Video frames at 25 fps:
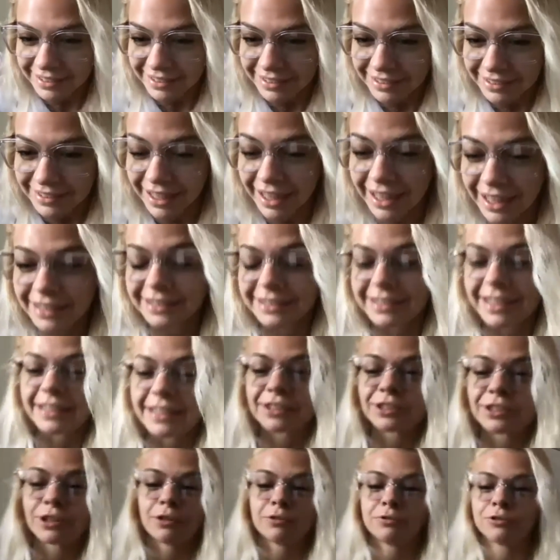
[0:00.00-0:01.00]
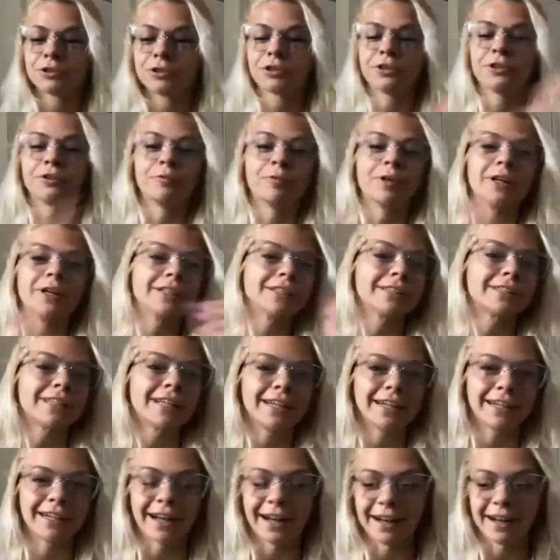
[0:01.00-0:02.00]
Yes, that's so true. Will is
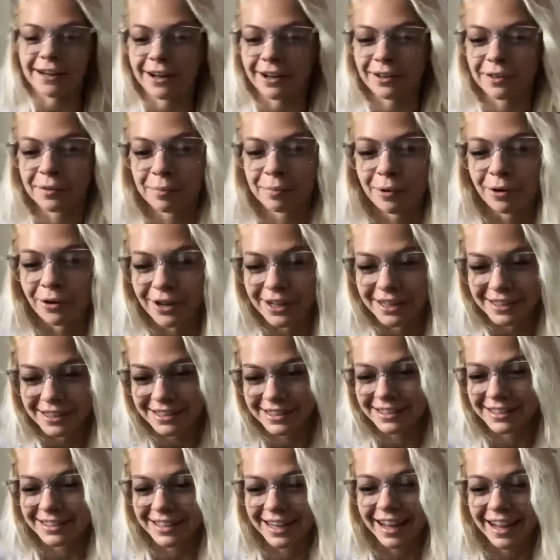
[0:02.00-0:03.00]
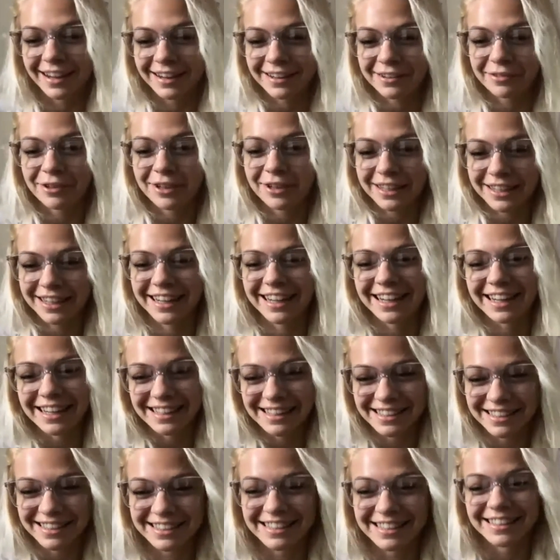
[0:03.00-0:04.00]
hitting on all the points. Yeah, he really
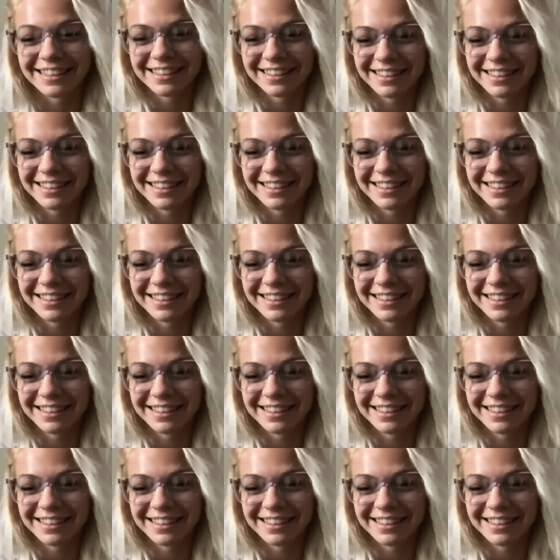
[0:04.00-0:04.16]
is.